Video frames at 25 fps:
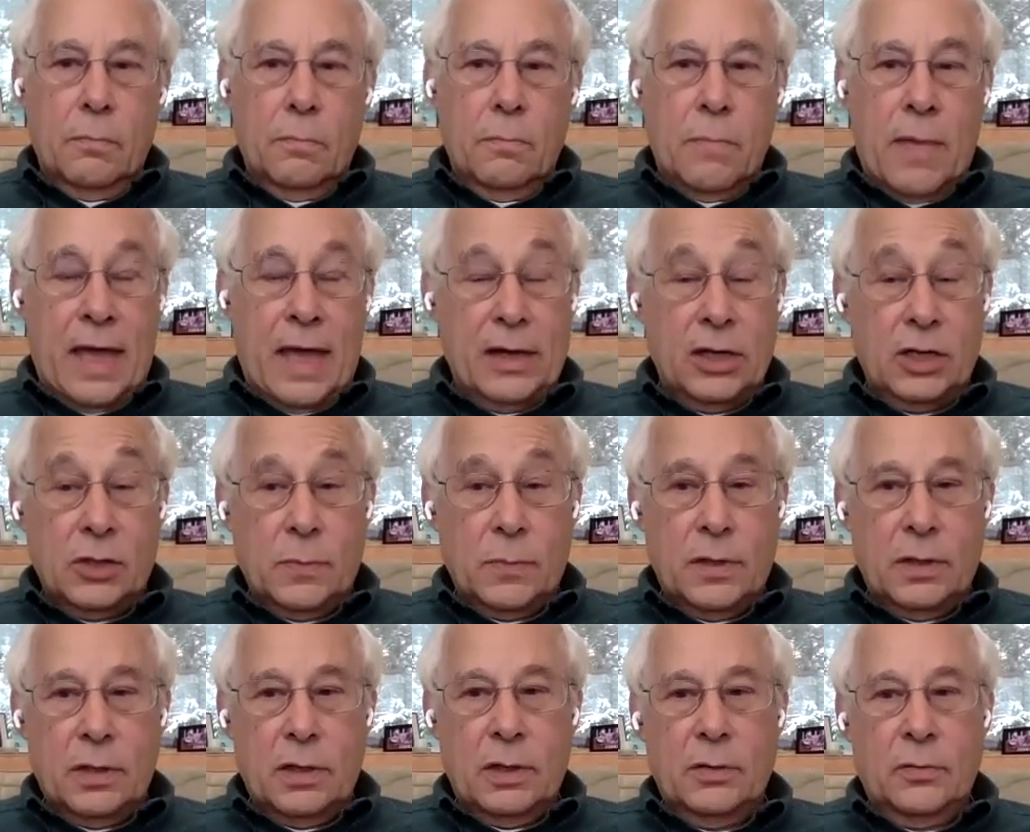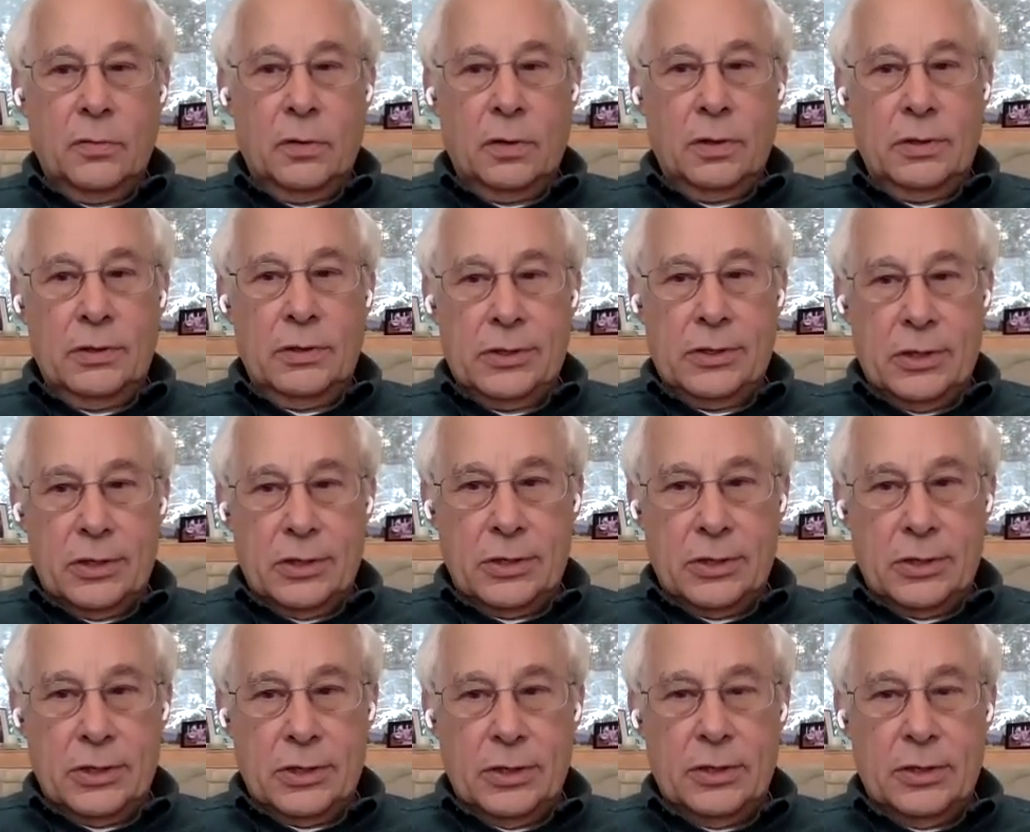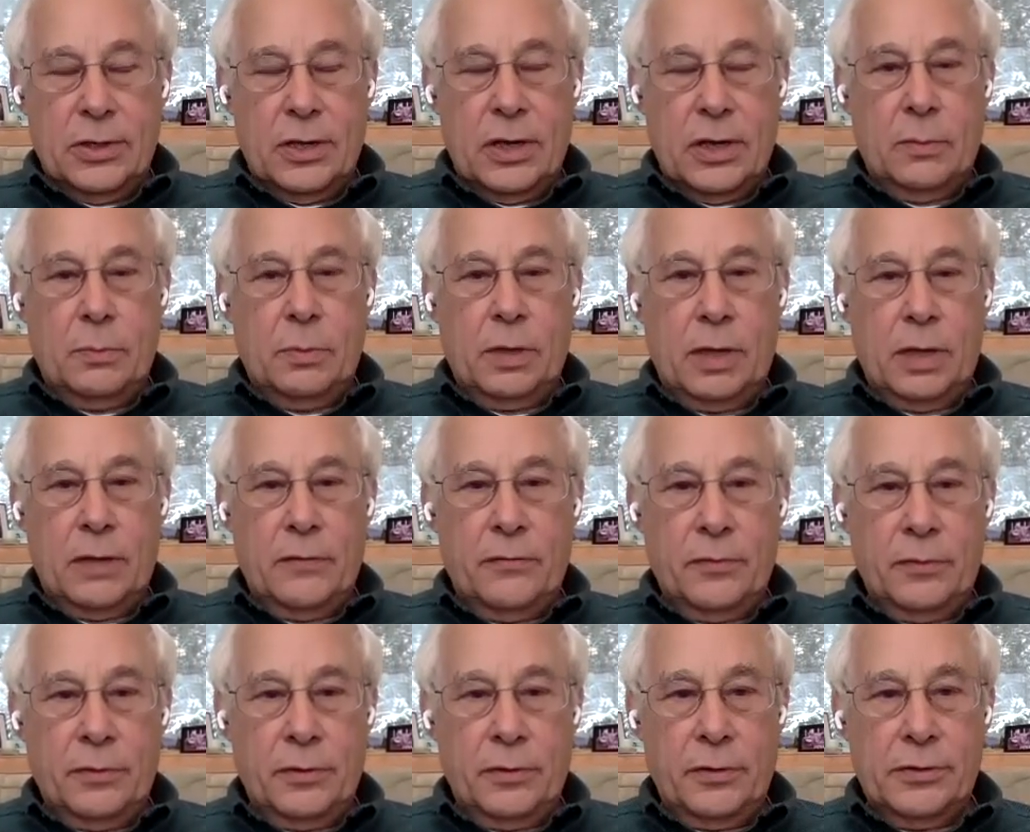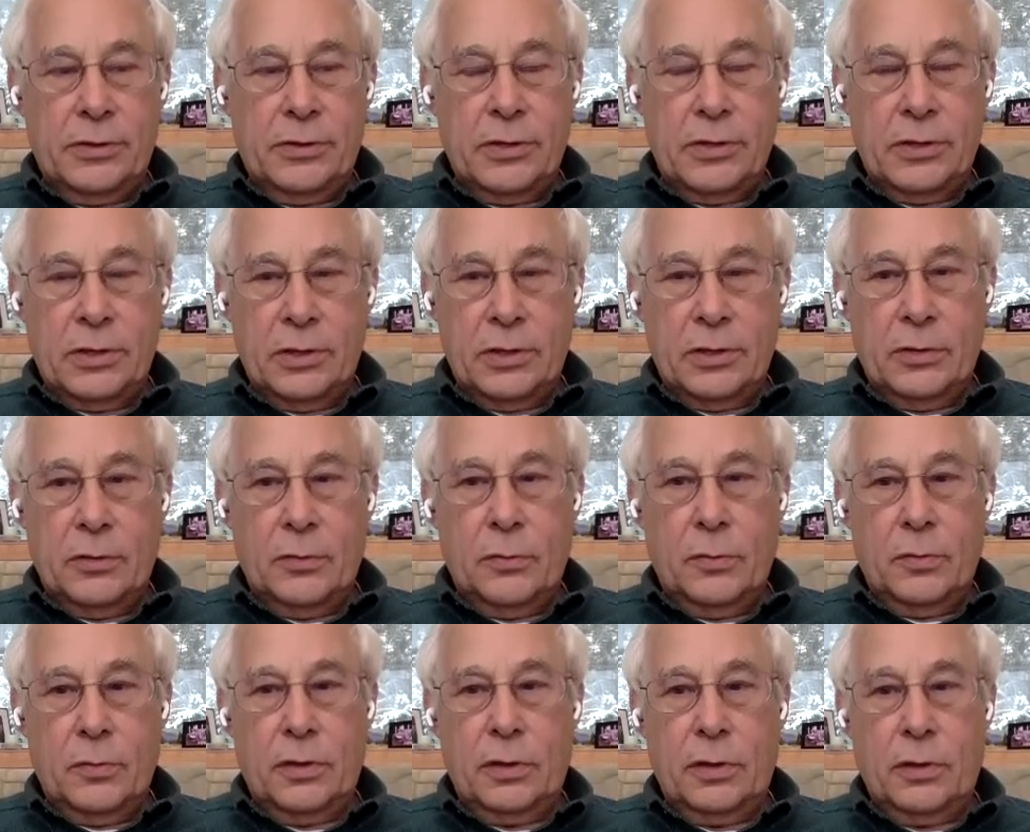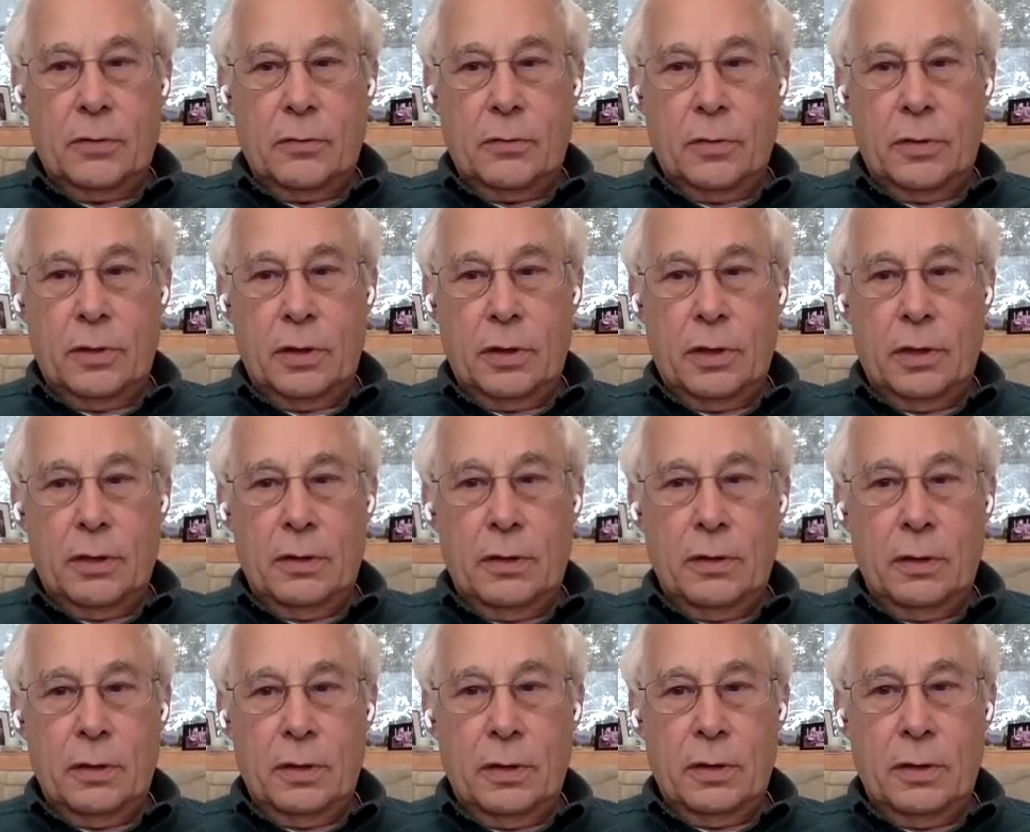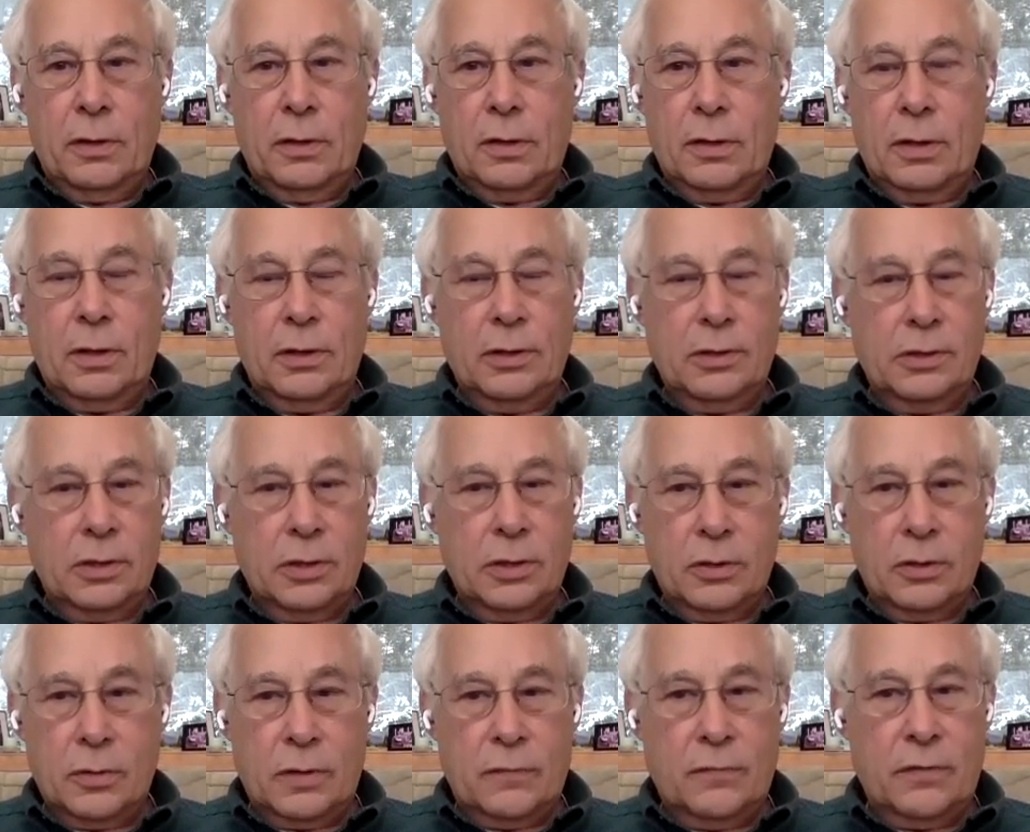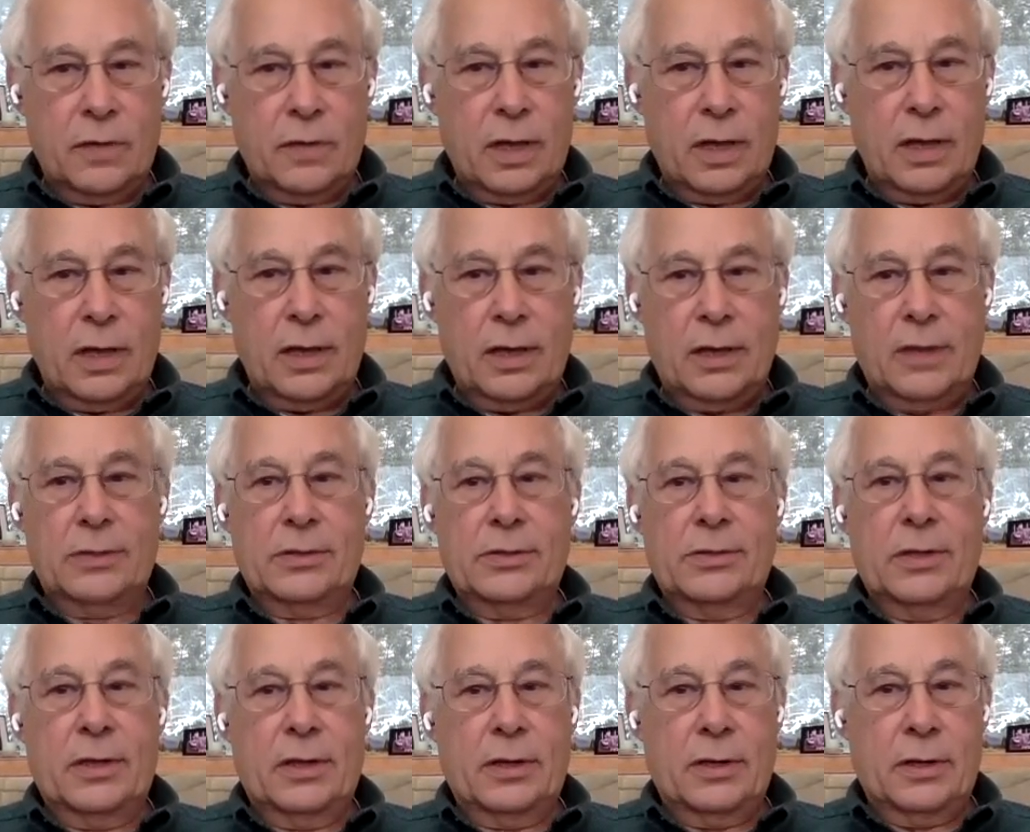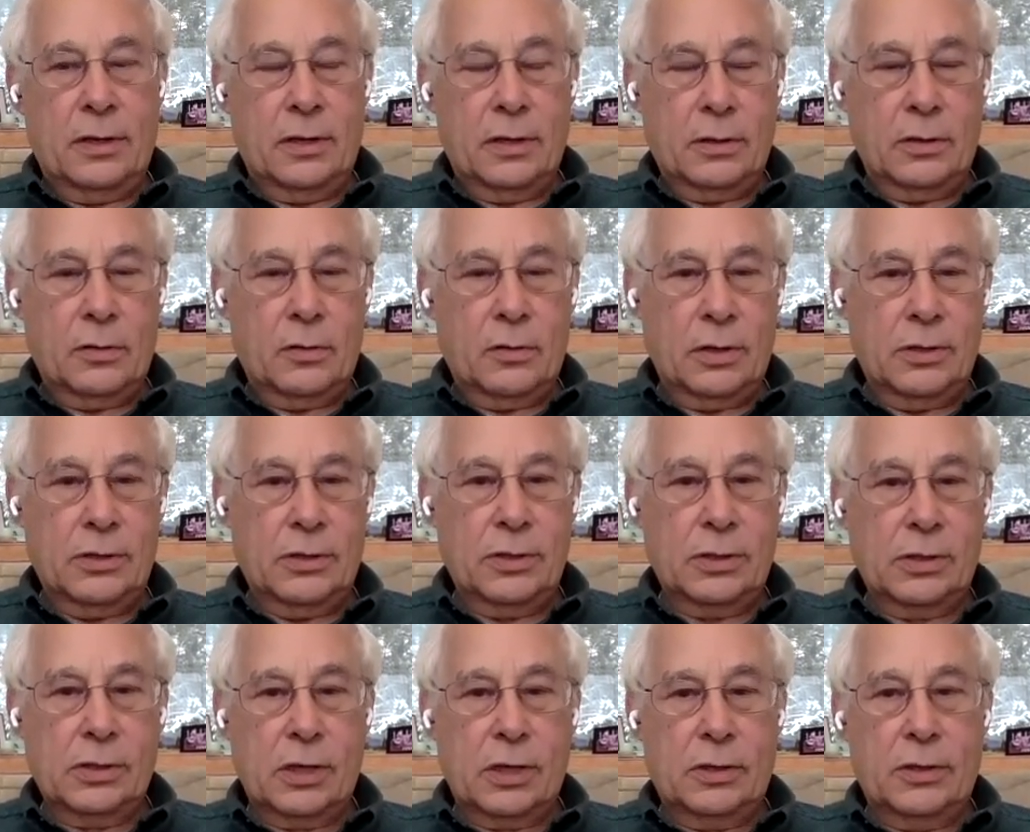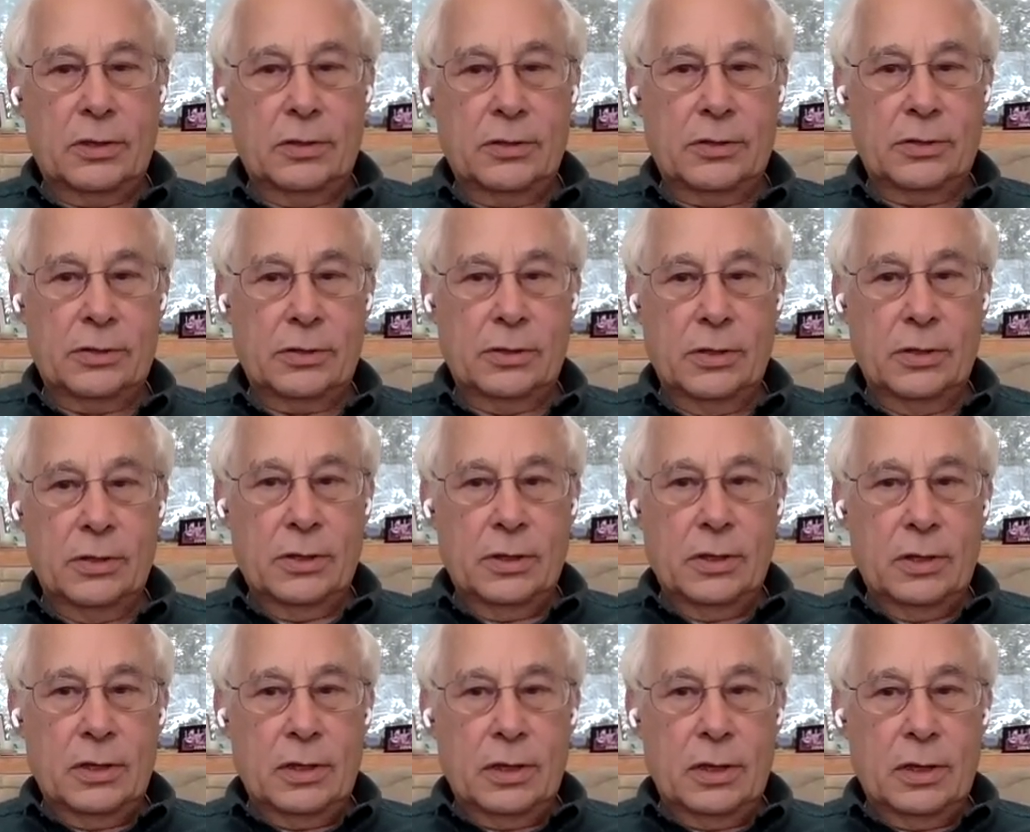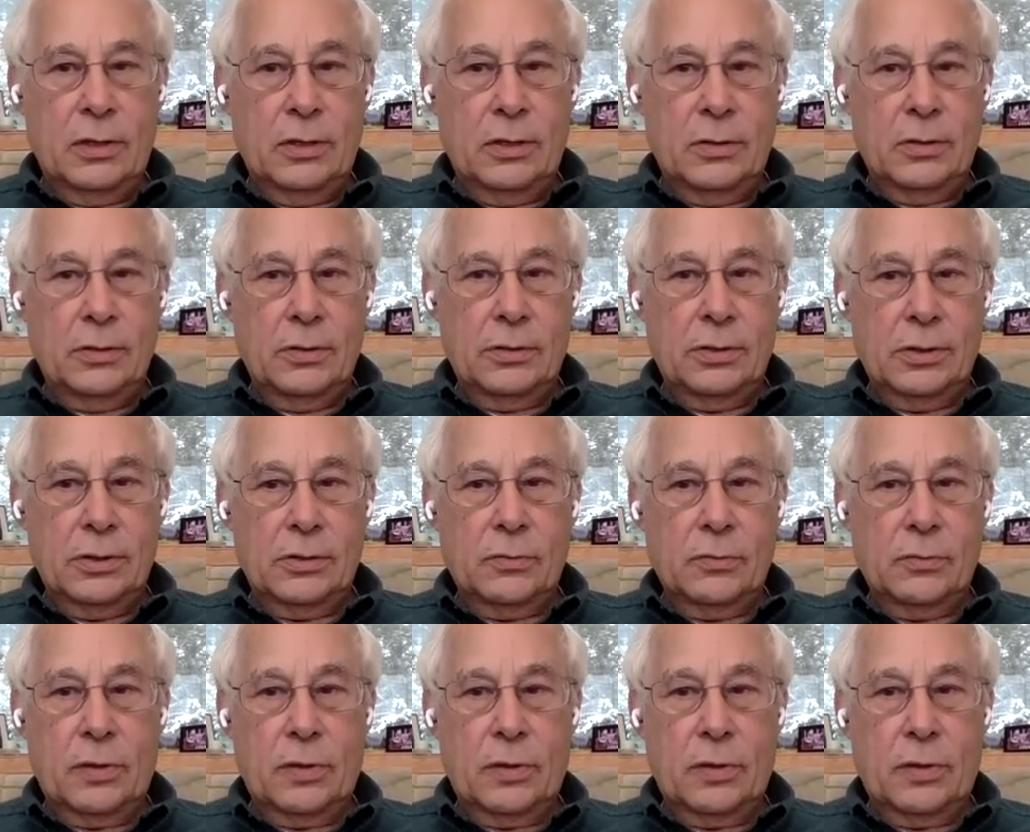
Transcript: management and organization and planfulness to deal with the constant threat of chaos that a crisis like this induces.